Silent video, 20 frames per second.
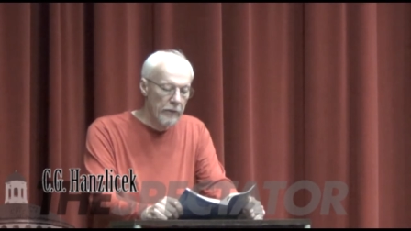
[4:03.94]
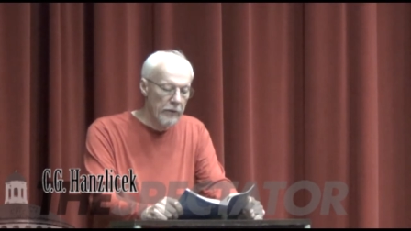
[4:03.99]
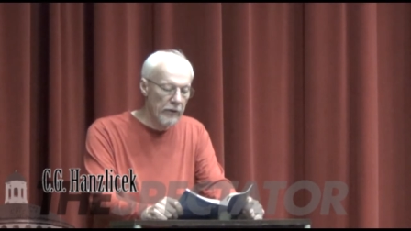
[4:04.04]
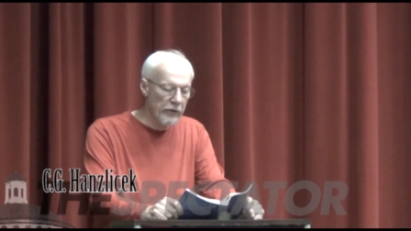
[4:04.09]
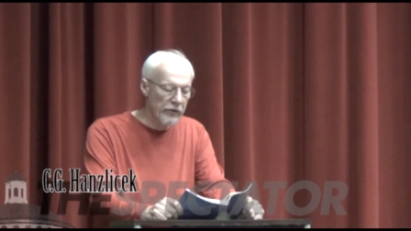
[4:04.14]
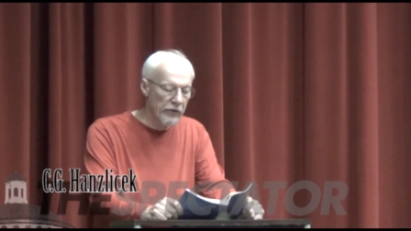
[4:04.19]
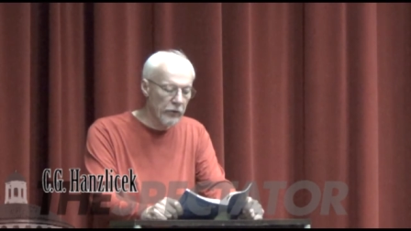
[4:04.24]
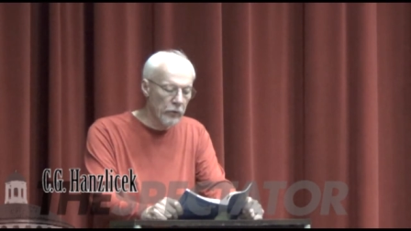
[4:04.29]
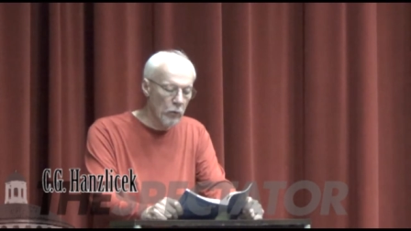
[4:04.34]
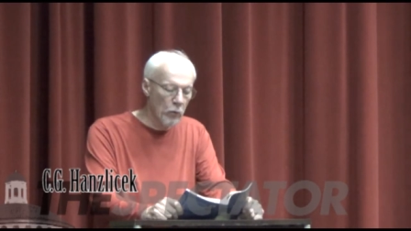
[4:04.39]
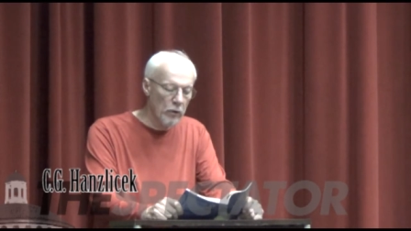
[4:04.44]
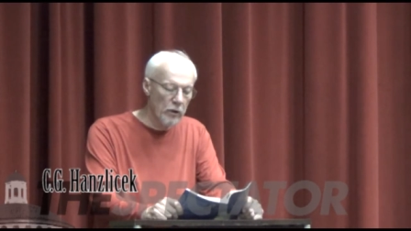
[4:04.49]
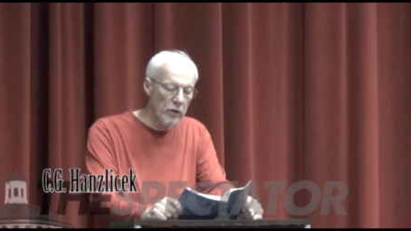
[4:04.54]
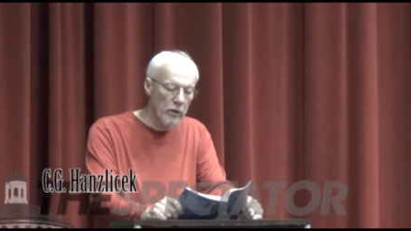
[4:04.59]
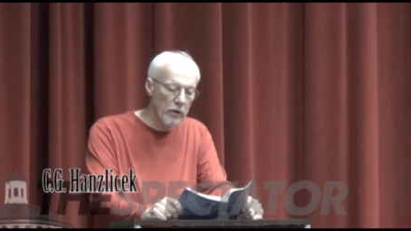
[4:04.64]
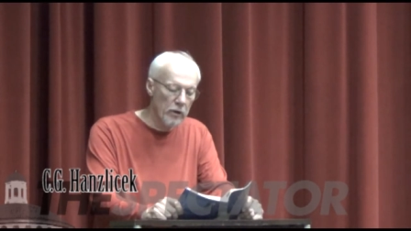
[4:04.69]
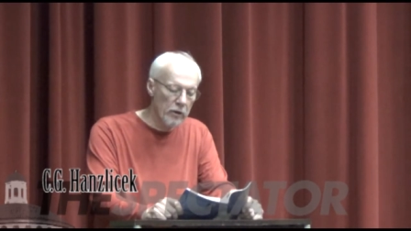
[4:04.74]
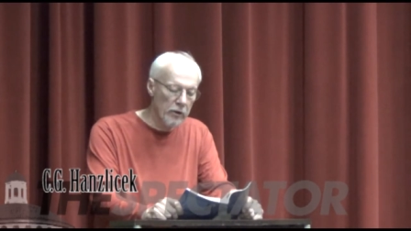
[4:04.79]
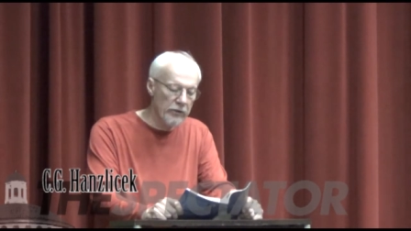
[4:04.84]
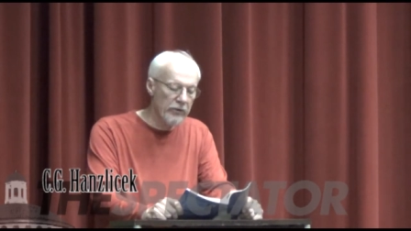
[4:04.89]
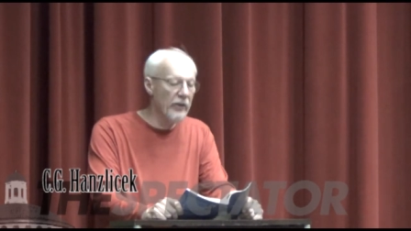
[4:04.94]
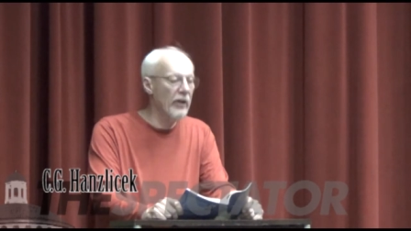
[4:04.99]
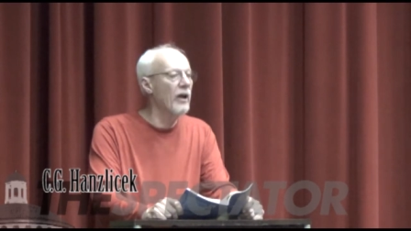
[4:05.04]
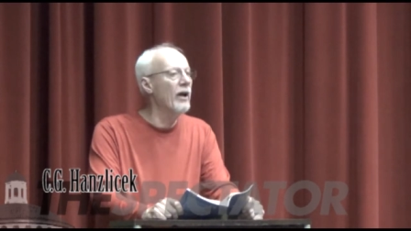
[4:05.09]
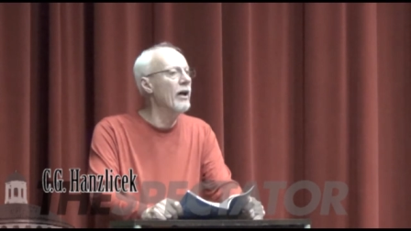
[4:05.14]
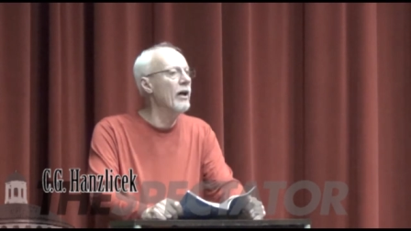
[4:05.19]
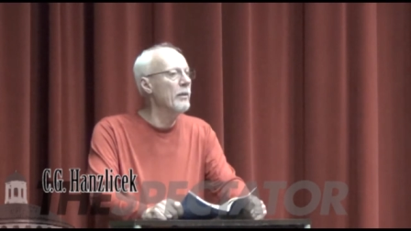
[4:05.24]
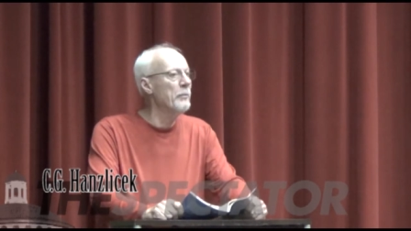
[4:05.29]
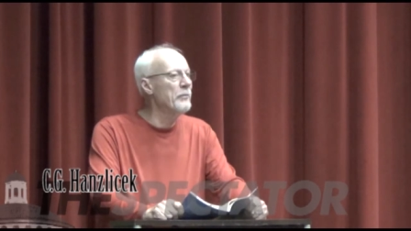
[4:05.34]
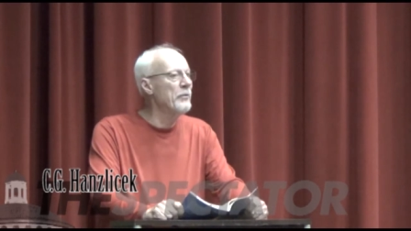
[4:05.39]
The squirrels
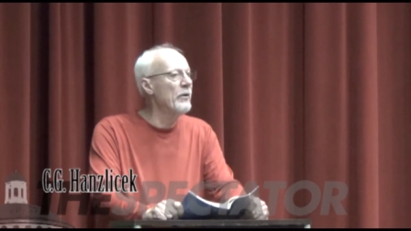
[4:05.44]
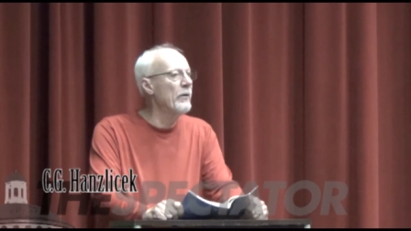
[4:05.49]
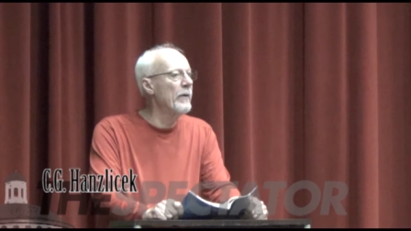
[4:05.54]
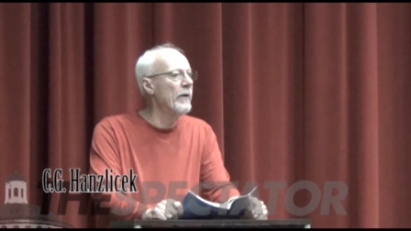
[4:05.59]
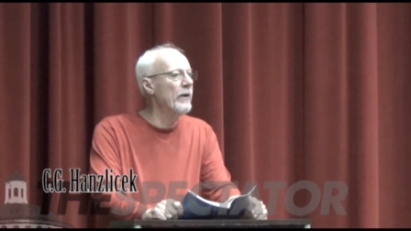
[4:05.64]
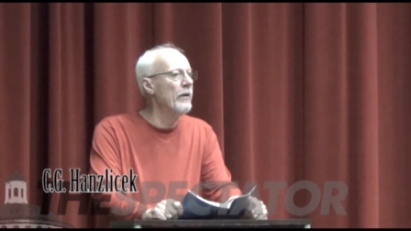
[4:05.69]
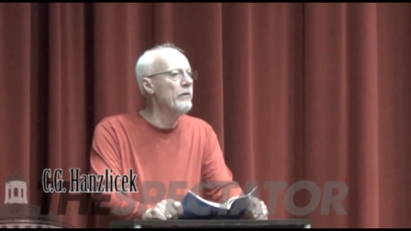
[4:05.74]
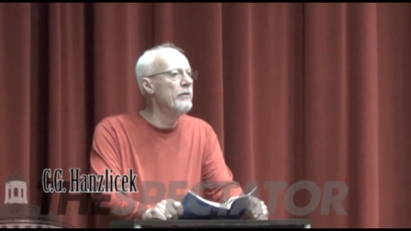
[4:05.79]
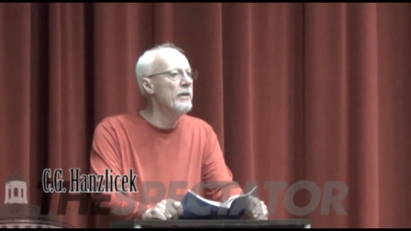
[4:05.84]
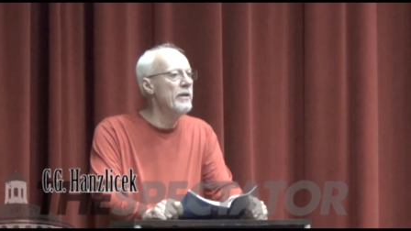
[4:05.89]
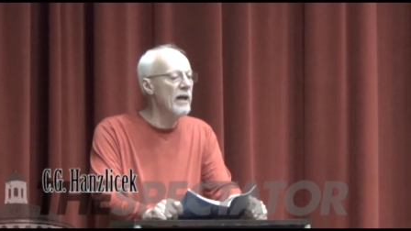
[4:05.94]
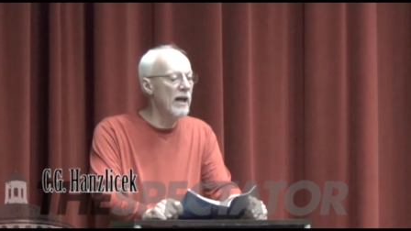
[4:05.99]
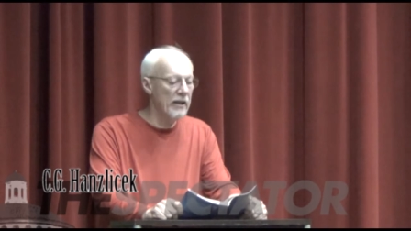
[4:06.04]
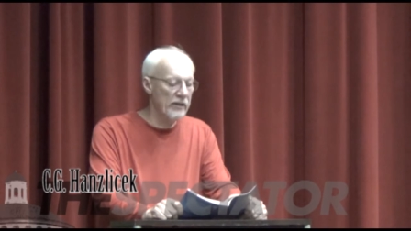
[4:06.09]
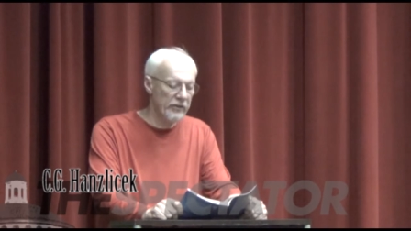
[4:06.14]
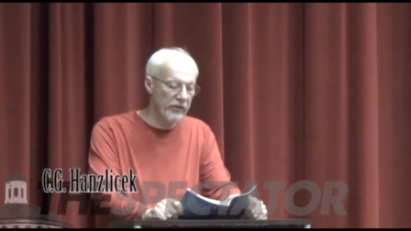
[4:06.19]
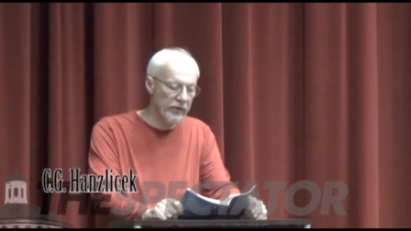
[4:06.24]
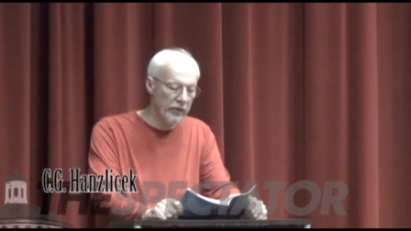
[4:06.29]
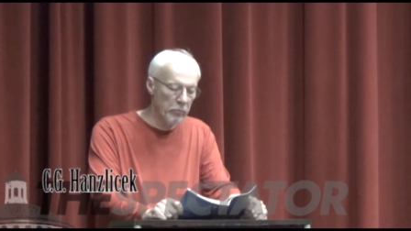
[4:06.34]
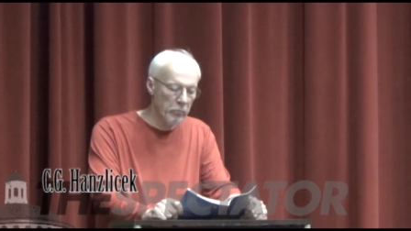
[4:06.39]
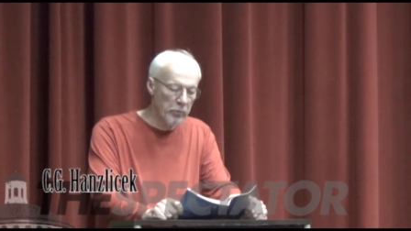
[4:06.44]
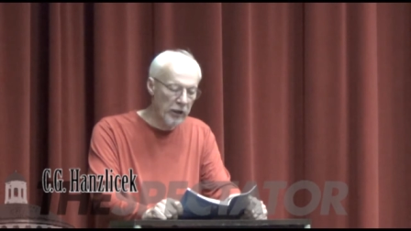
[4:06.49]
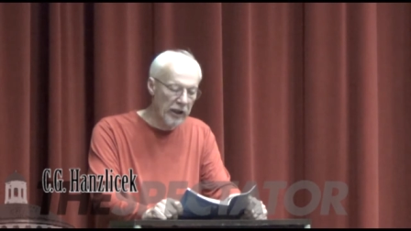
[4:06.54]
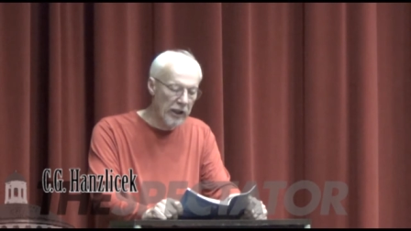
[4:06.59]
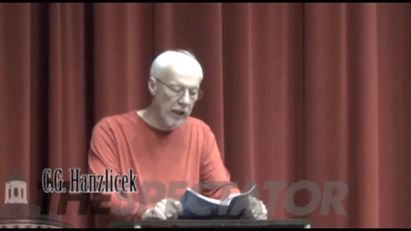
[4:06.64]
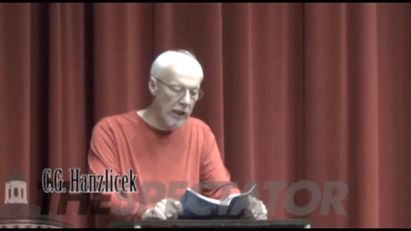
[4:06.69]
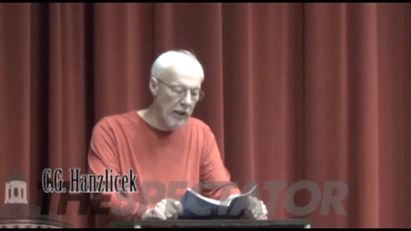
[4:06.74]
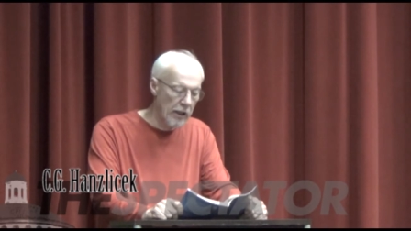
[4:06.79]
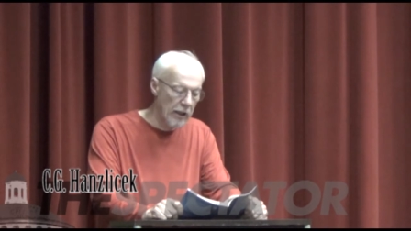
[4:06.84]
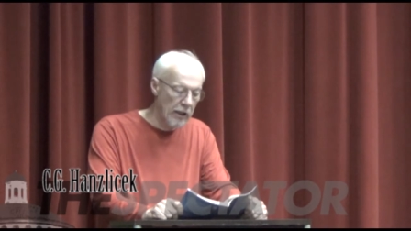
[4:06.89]
are up to their nuts and
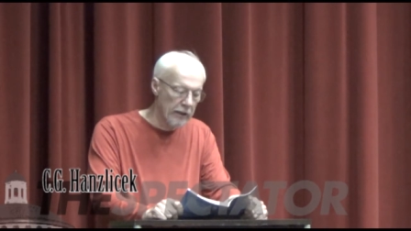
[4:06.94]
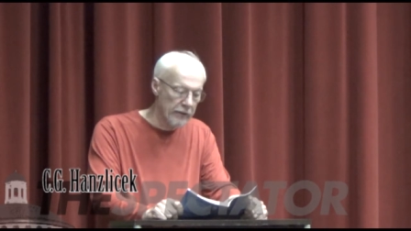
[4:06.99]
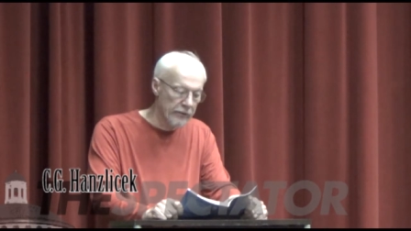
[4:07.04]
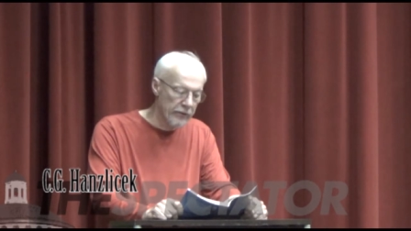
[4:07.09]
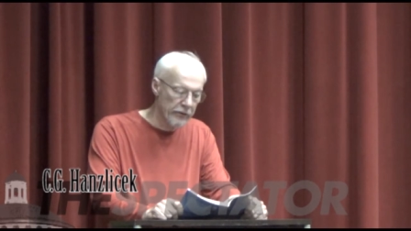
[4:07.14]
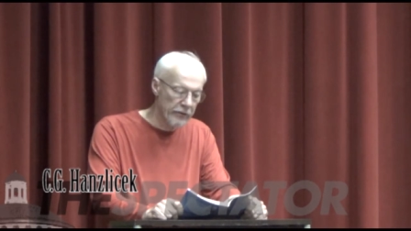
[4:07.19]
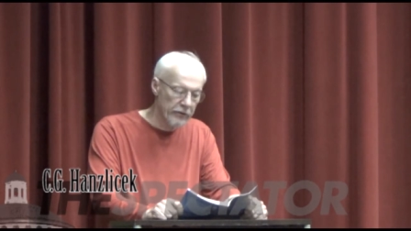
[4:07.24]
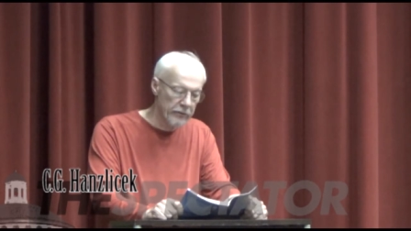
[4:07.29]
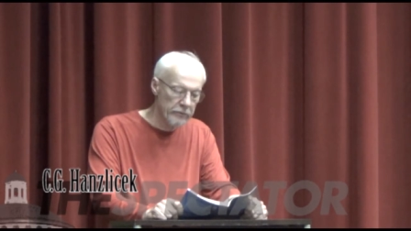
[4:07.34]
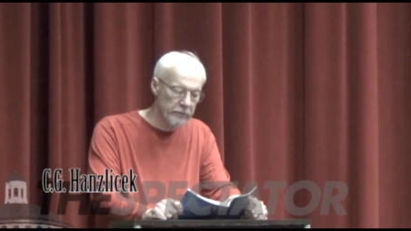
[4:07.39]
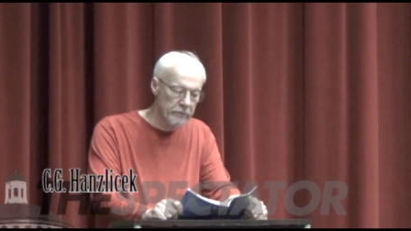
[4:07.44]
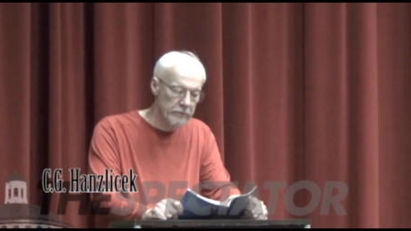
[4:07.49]
pecans,